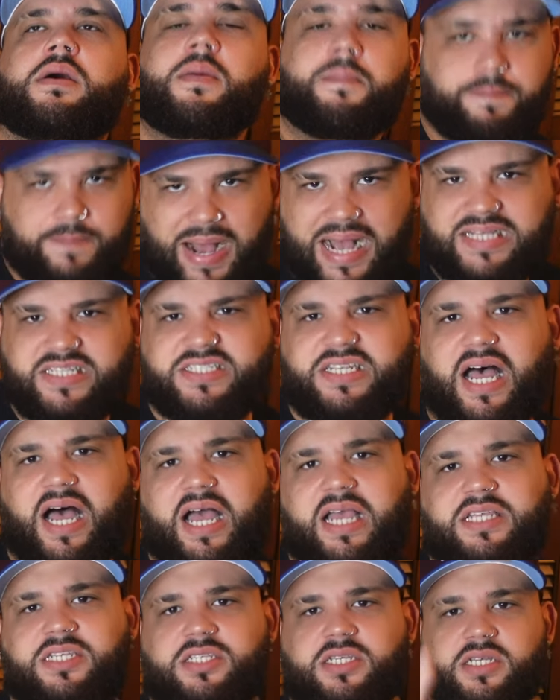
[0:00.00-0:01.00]
My
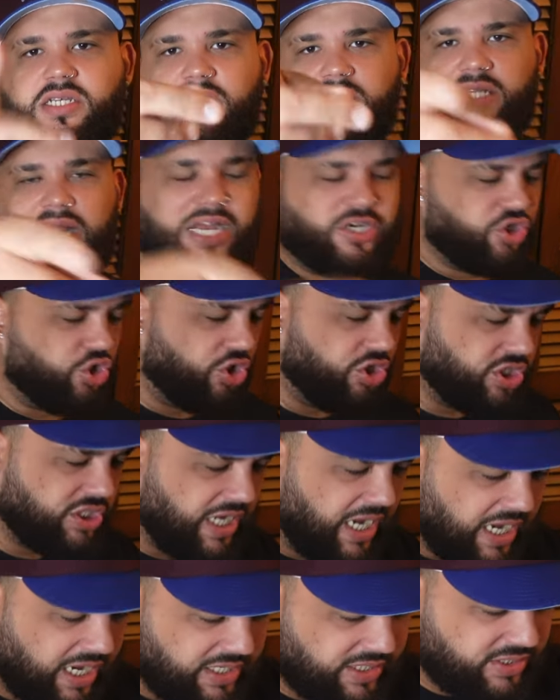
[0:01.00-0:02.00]
size, not your
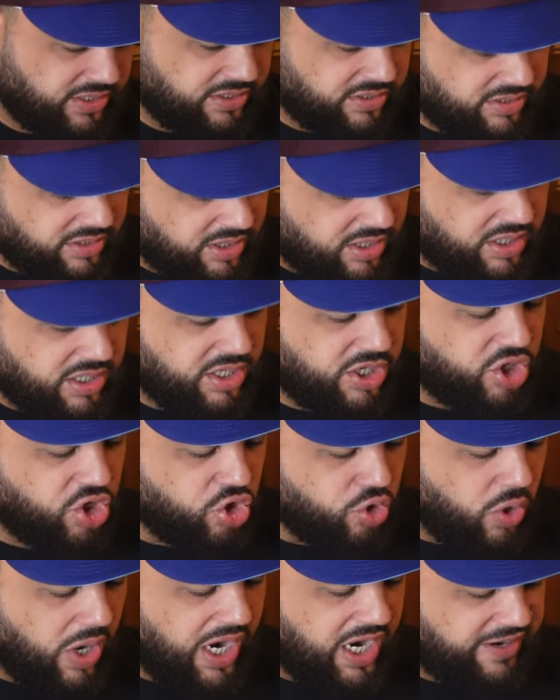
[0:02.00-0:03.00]
size.
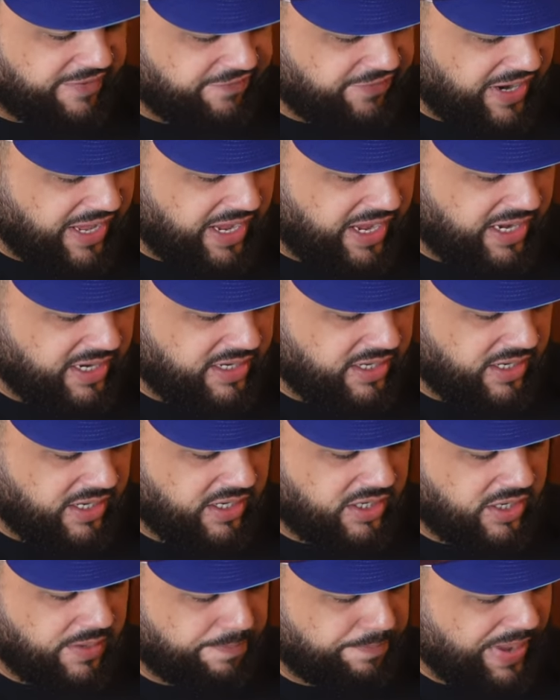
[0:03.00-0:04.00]
New era flag,
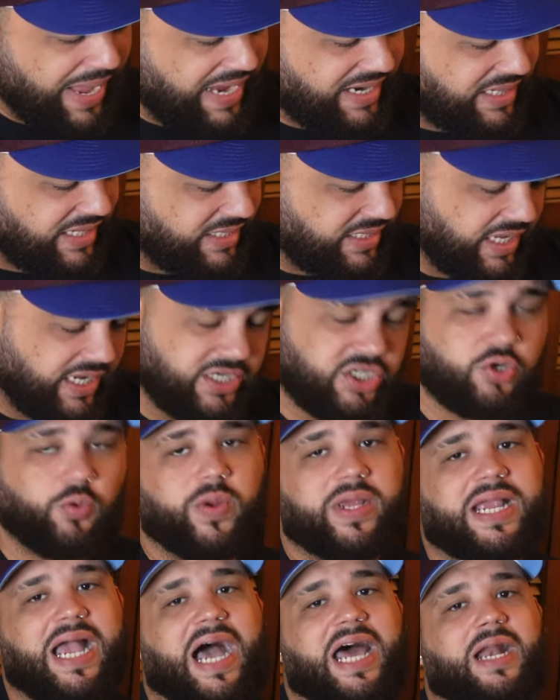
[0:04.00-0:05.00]
Bangladesh.
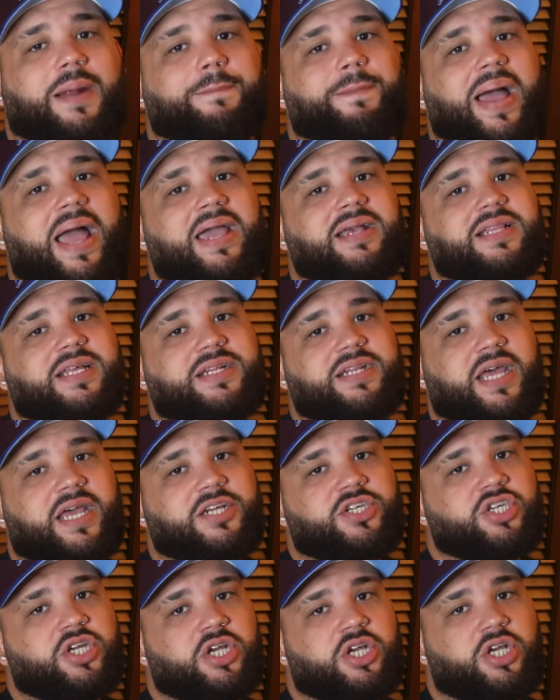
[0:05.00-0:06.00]
We got a
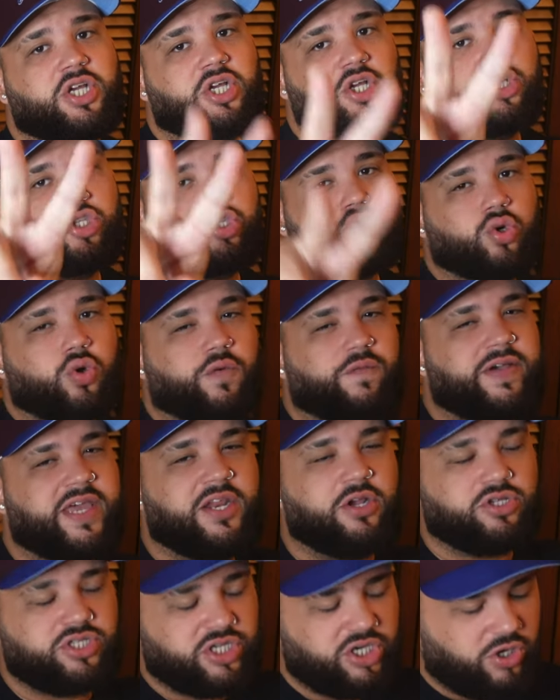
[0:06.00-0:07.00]
Bangladesh. 2
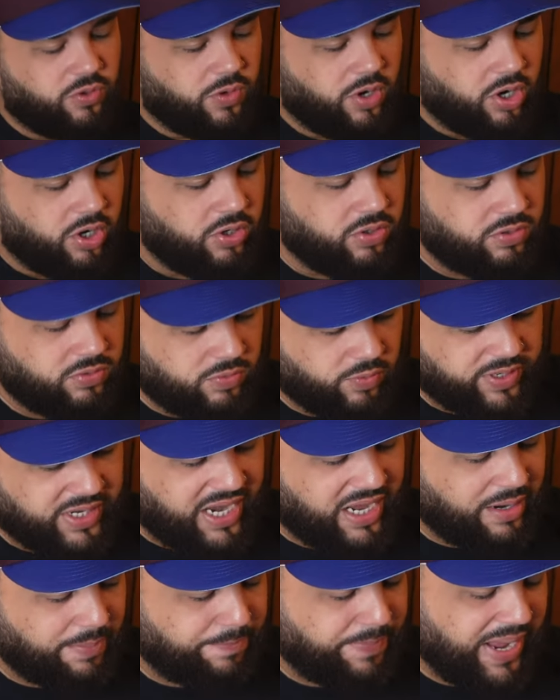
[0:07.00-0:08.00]
videos in a row, we
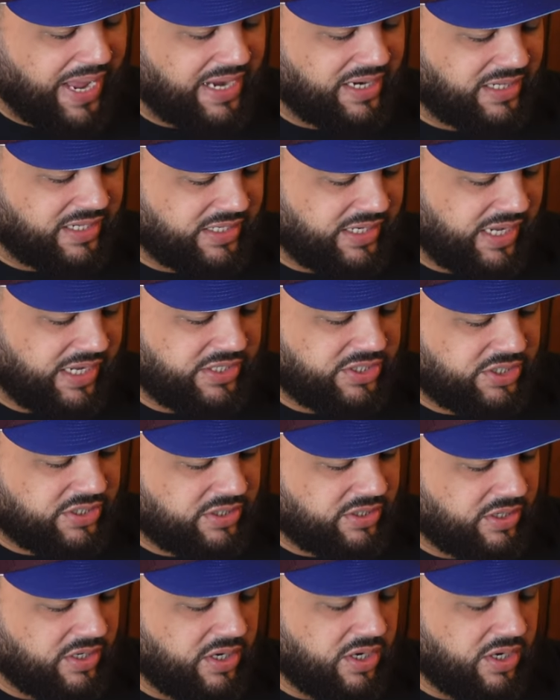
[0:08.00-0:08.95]
got a Bangladesh.